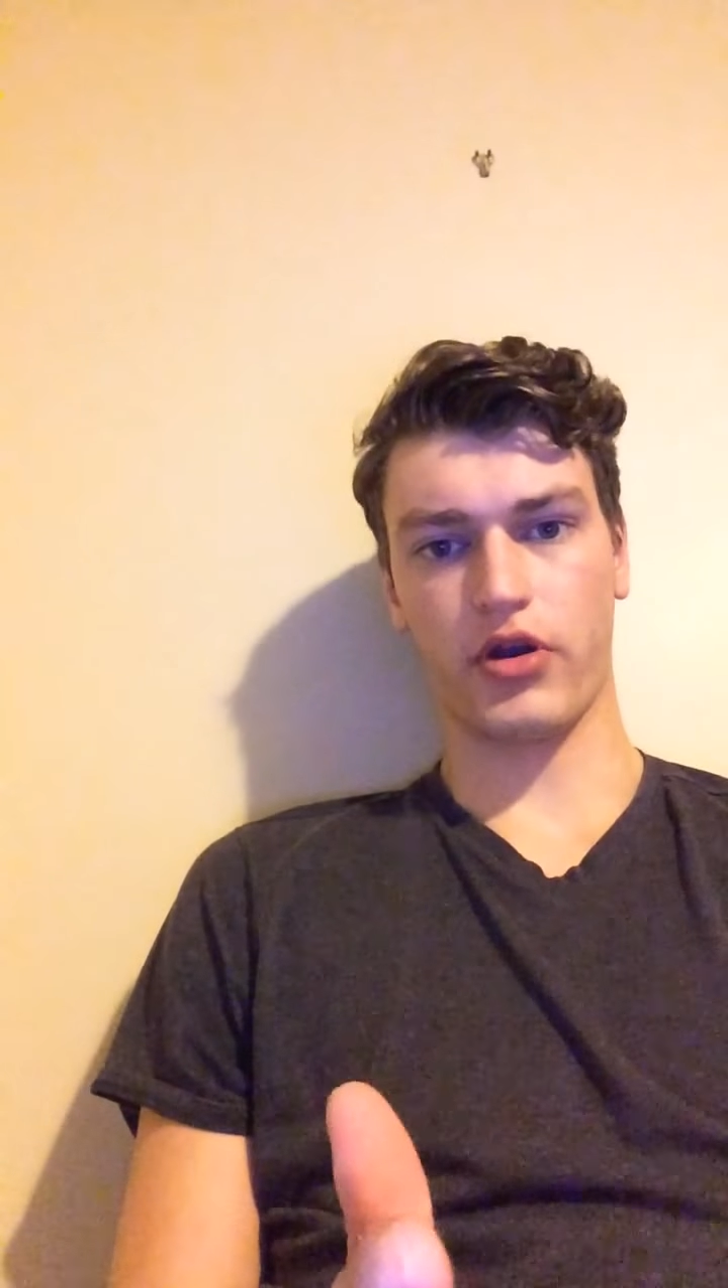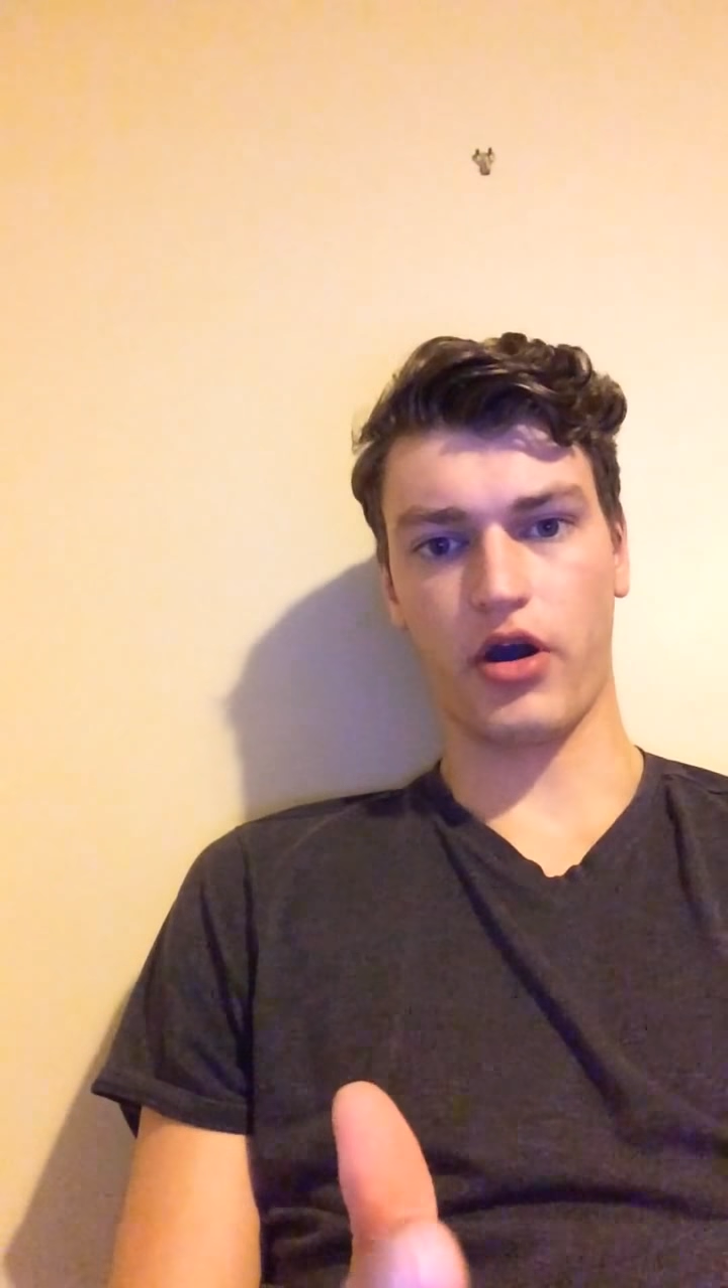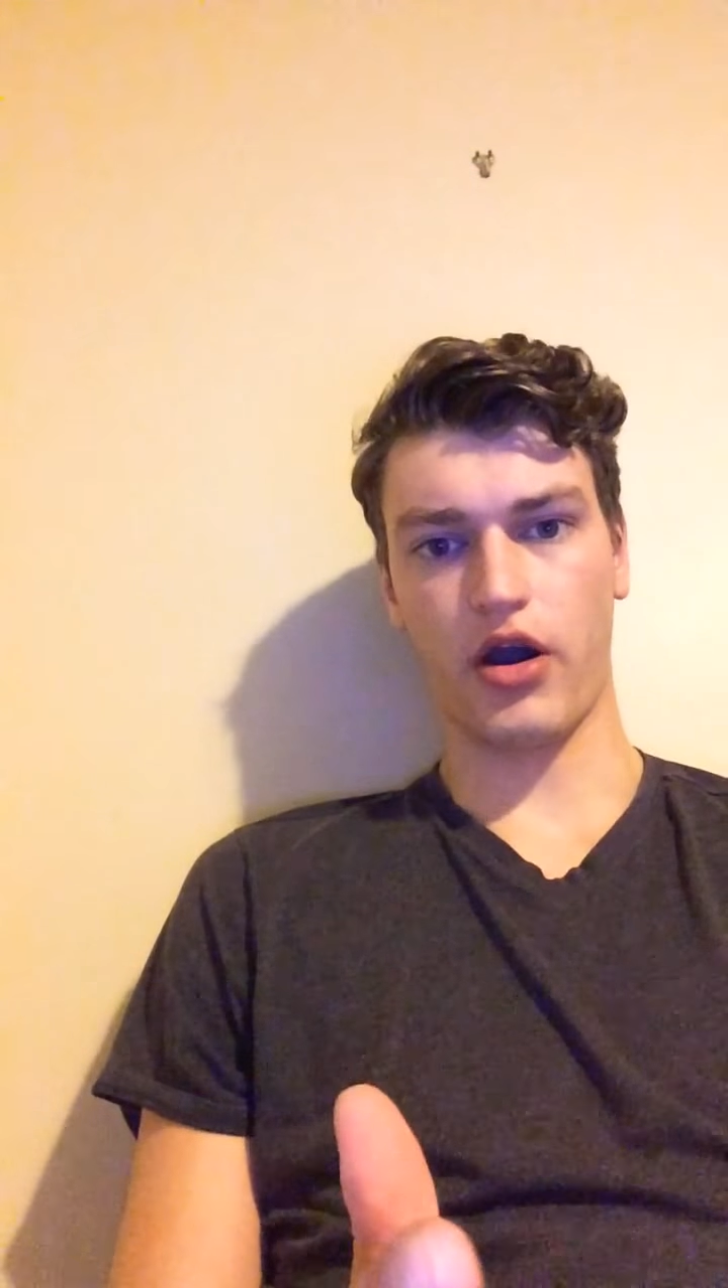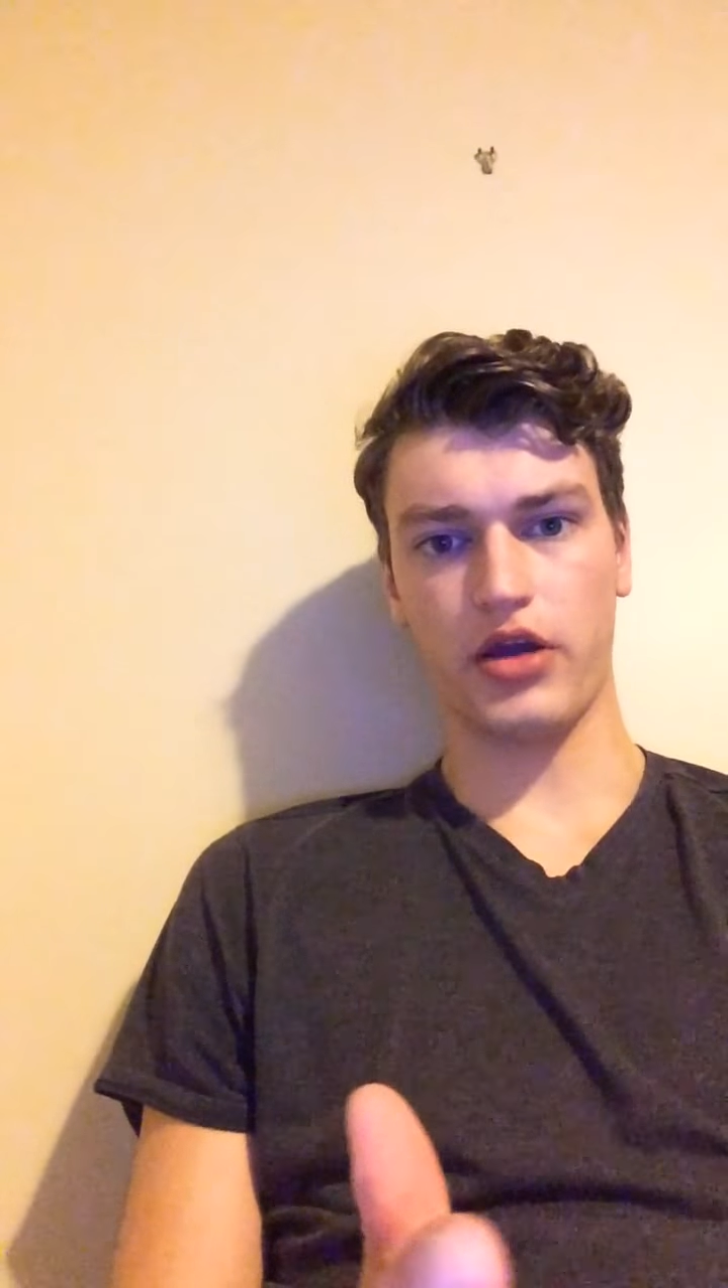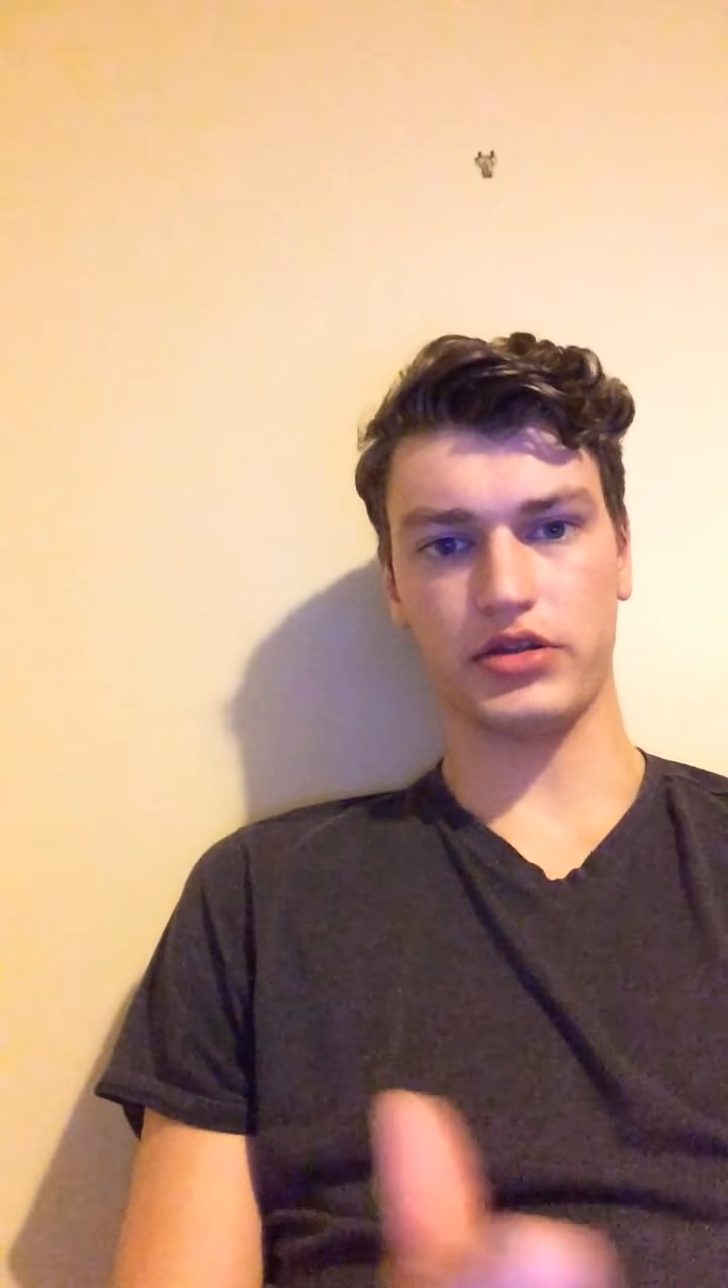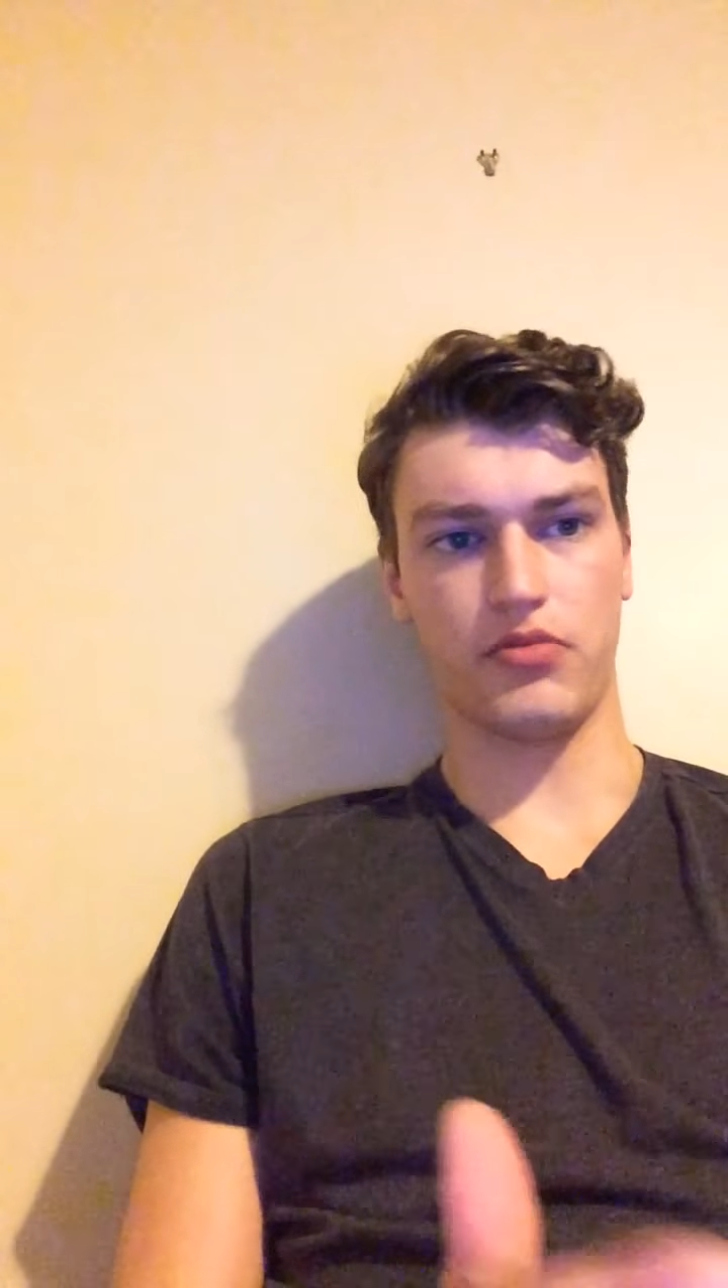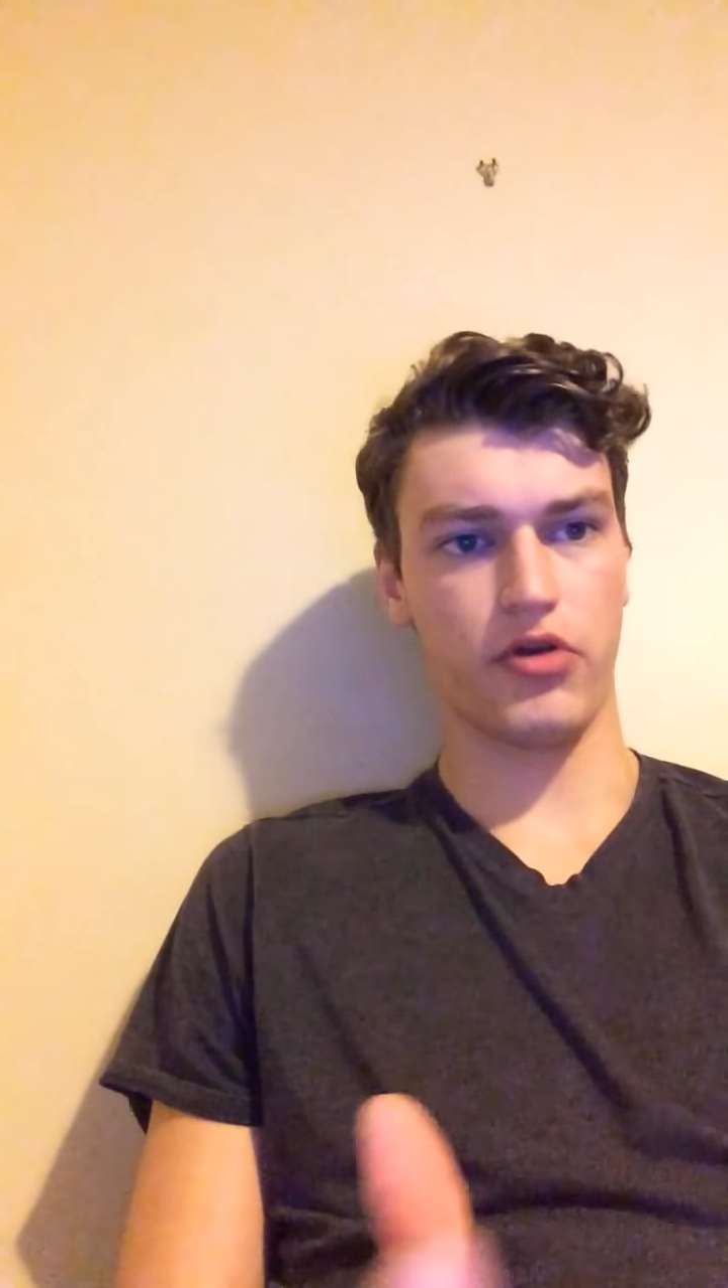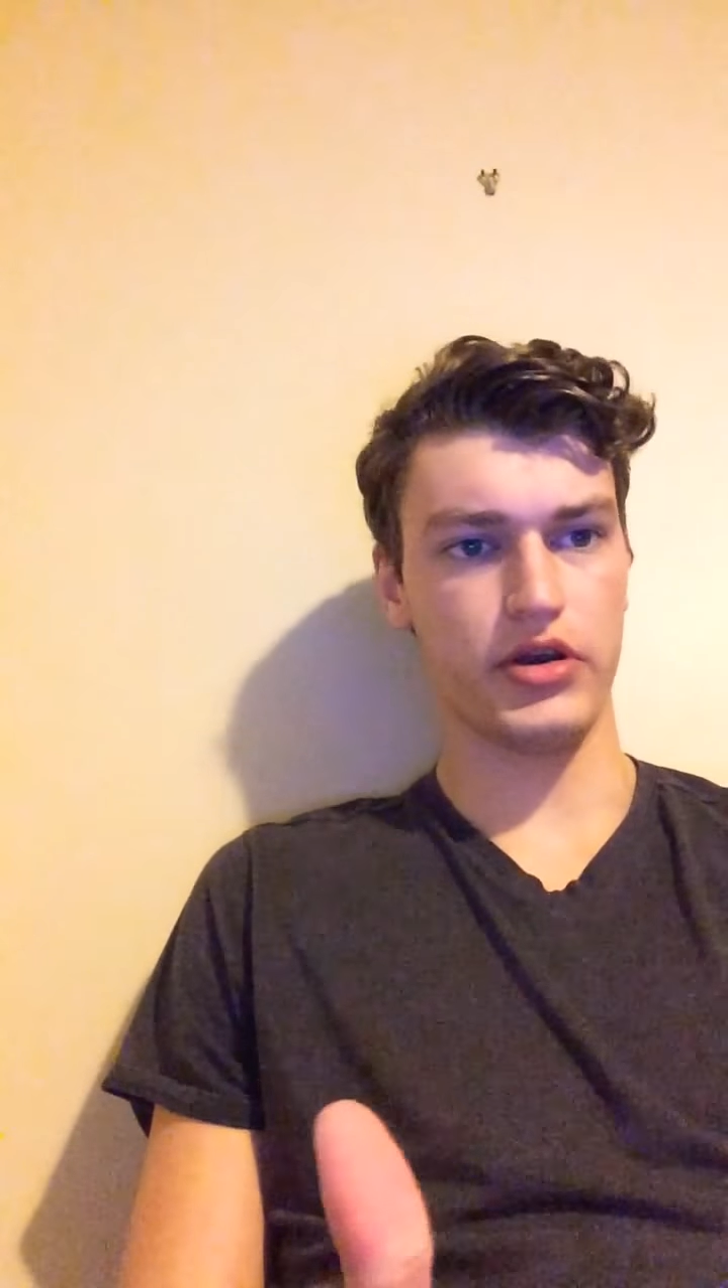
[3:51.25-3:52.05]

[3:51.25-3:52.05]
cars and more